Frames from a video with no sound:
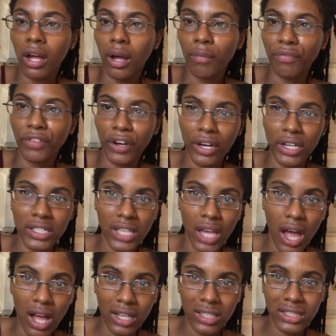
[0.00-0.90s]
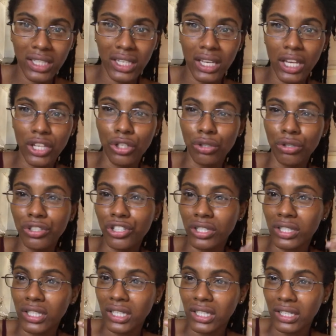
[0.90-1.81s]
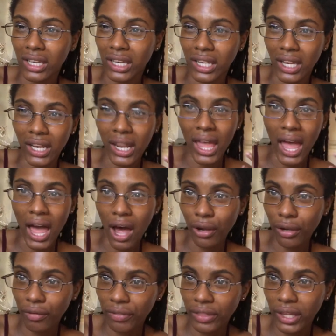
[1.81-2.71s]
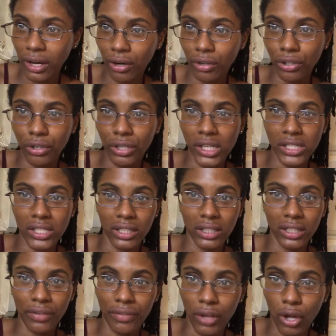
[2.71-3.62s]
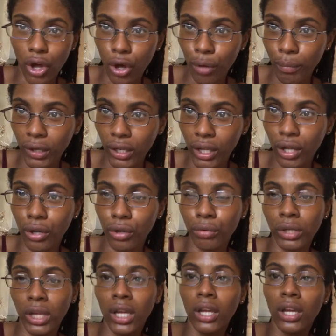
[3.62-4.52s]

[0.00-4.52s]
very toxic, and you just need to get out of there. You need to leave the home alone.